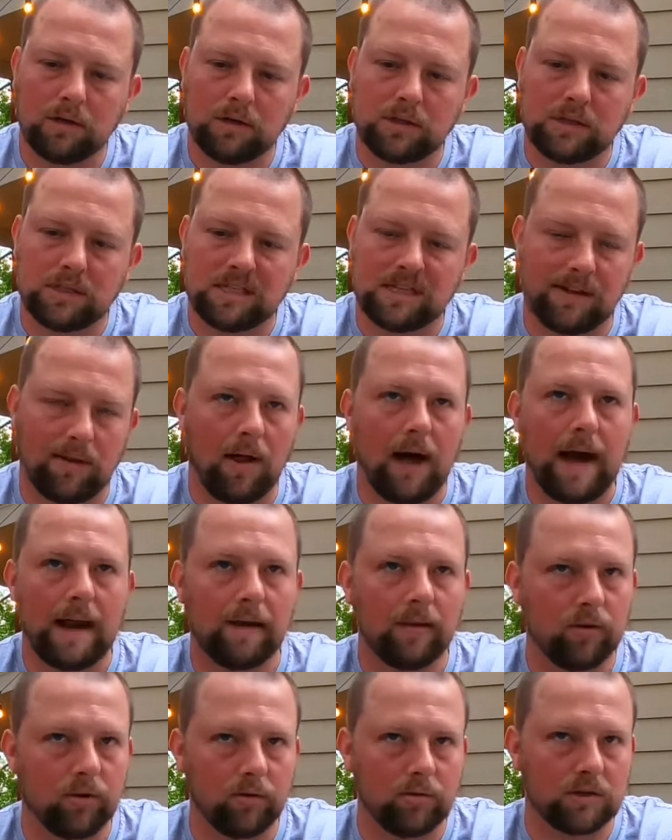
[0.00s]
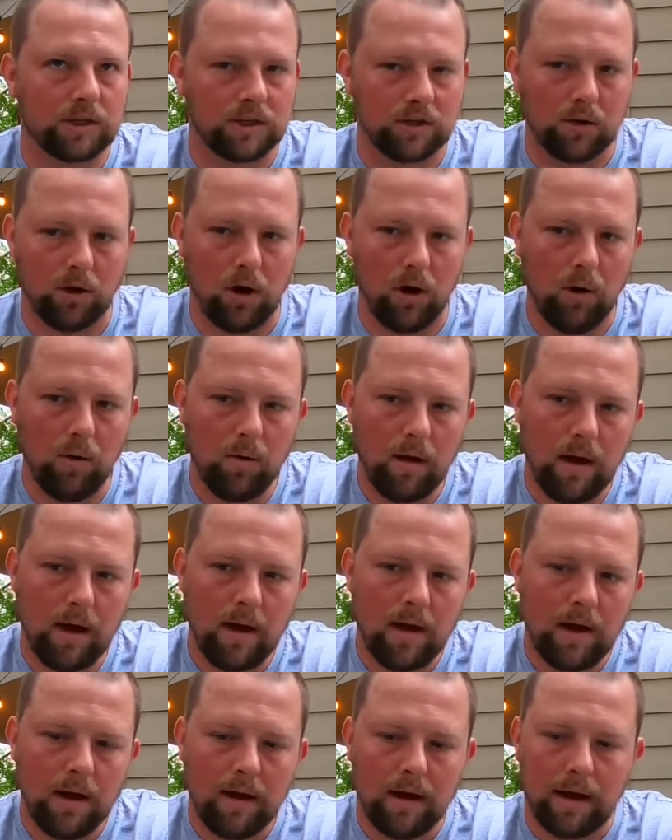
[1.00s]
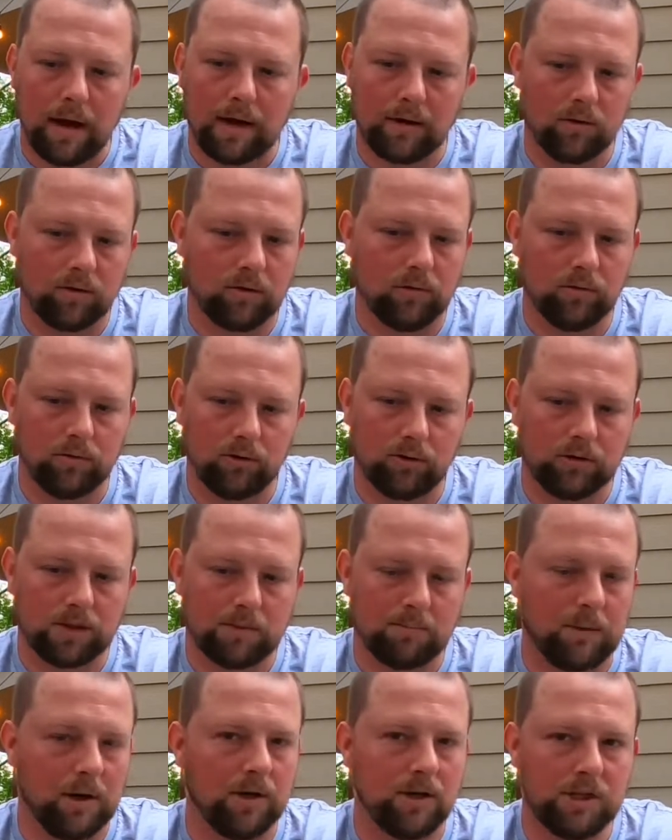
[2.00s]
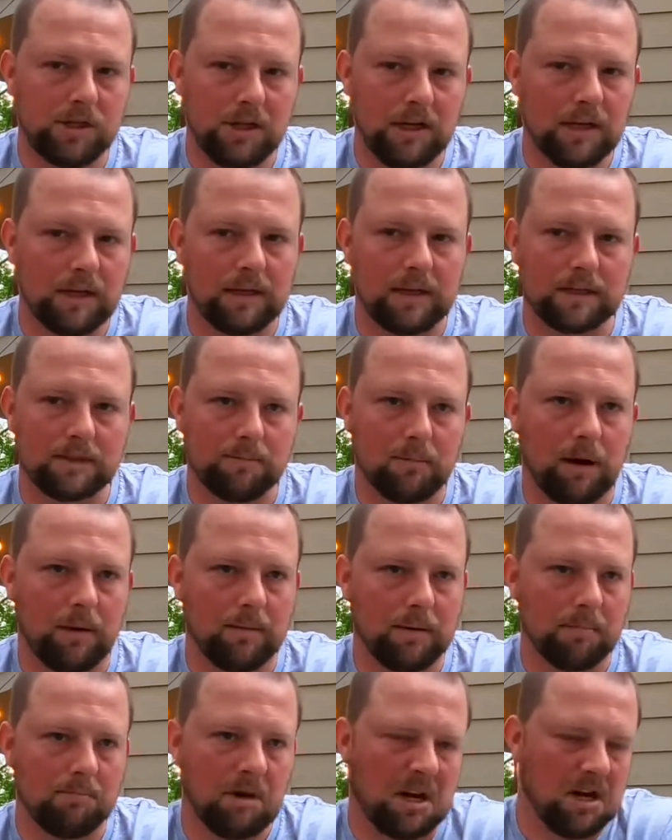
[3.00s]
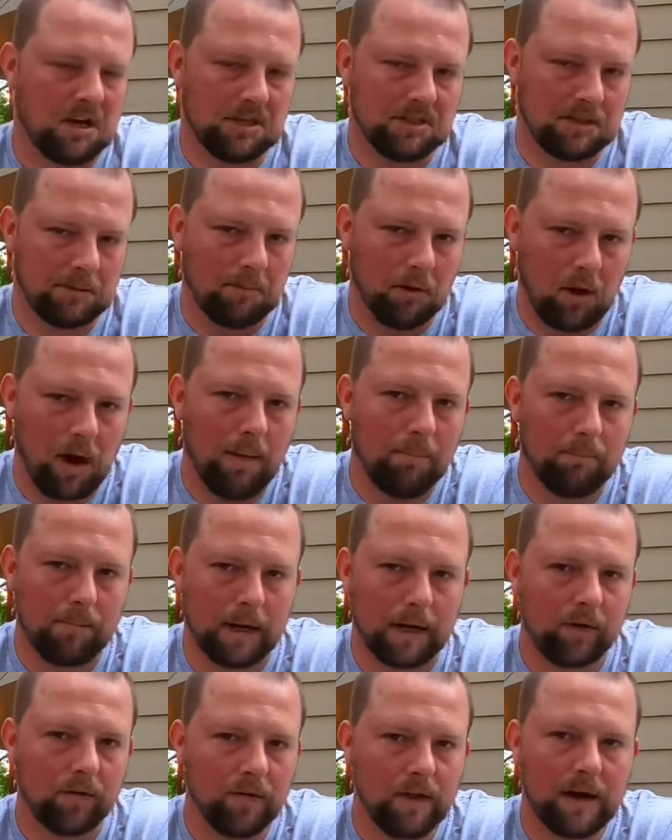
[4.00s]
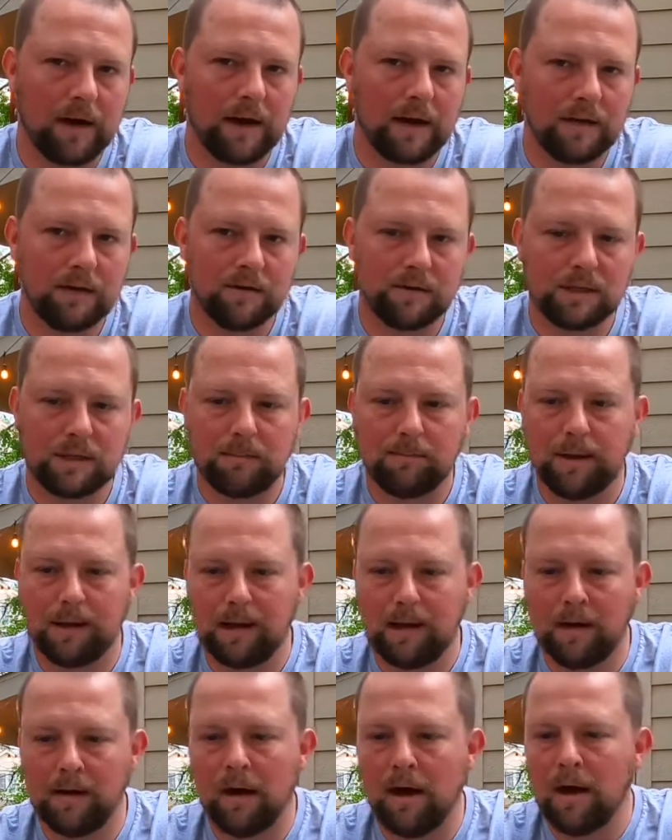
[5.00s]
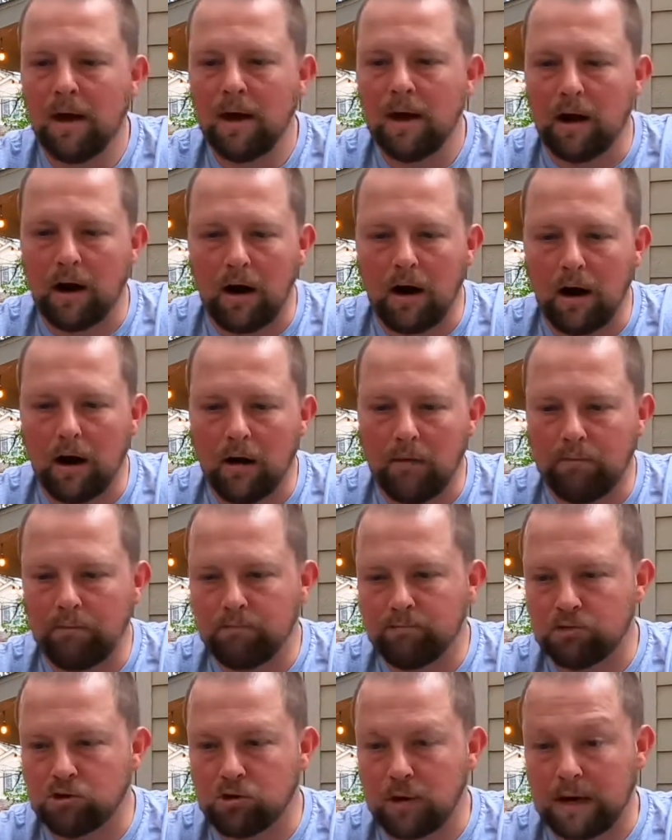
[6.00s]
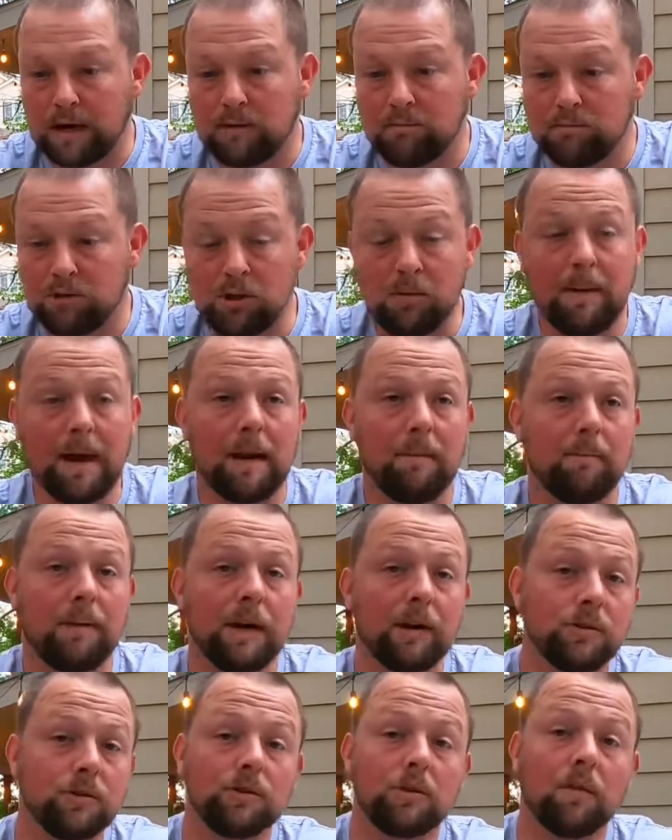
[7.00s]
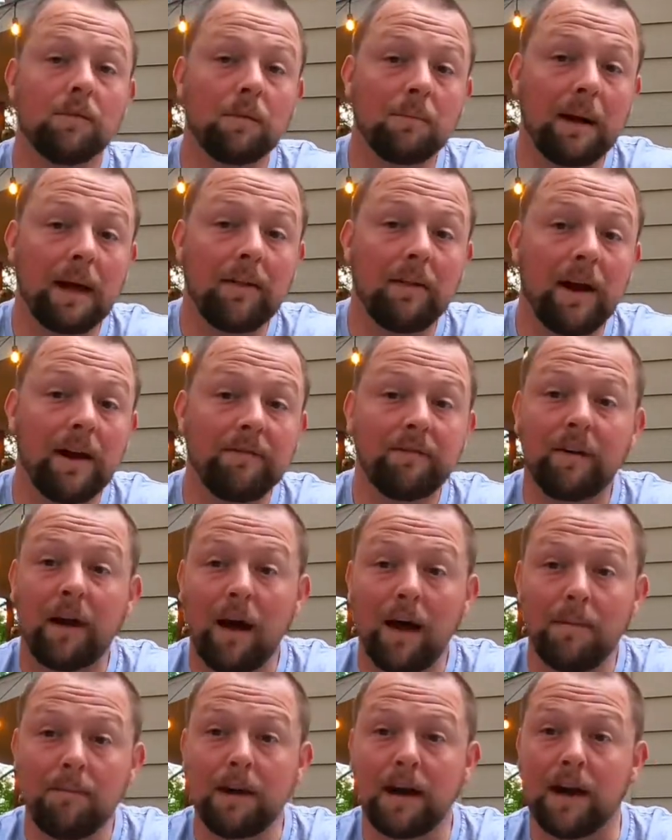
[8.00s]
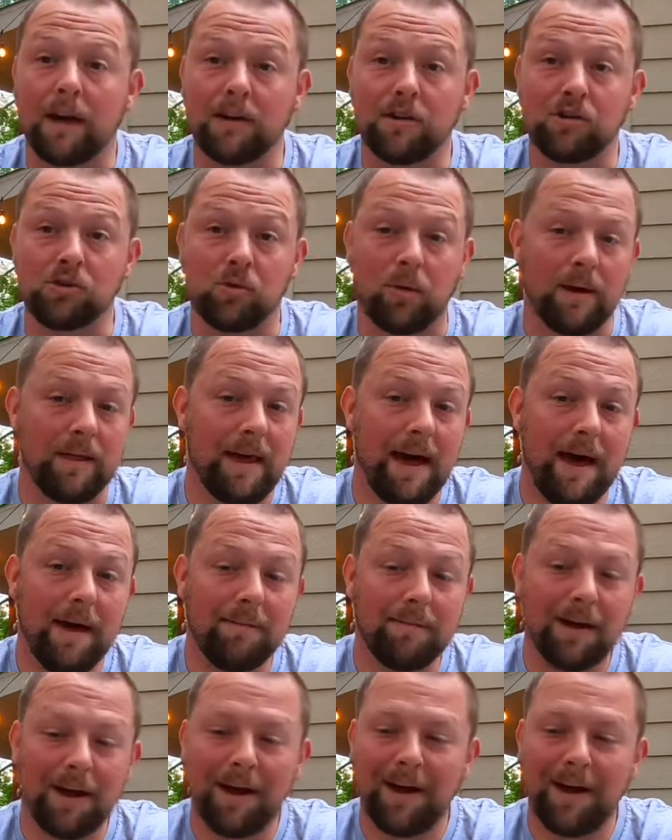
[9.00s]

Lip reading: slide a little slow and are a little spongy, and that's probably because I'm a lot bigger than I used to be. Drank too many beers over my lifetime, and I enjoy that.